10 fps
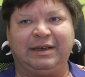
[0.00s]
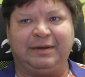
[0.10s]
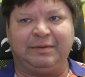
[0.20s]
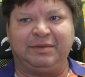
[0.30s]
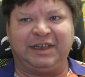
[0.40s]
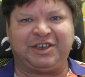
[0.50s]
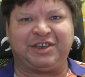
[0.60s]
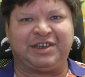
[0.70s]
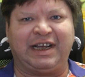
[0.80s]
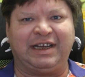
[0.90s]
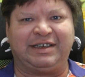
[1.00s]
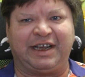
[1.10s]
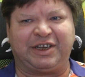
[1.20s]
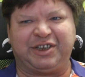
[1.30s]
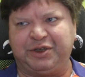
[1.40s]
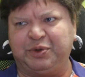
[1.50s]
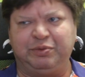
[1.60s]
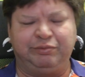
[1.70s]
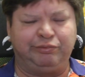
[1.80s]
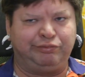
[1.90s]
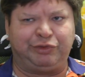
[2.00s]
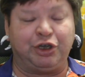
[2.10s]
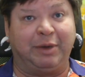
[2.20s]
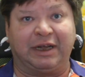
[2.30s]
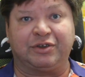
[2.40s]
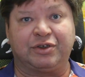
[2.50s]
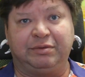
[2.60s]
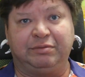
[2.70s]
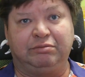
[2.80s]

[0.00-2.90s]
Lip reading: let's just say it takes you 2 months.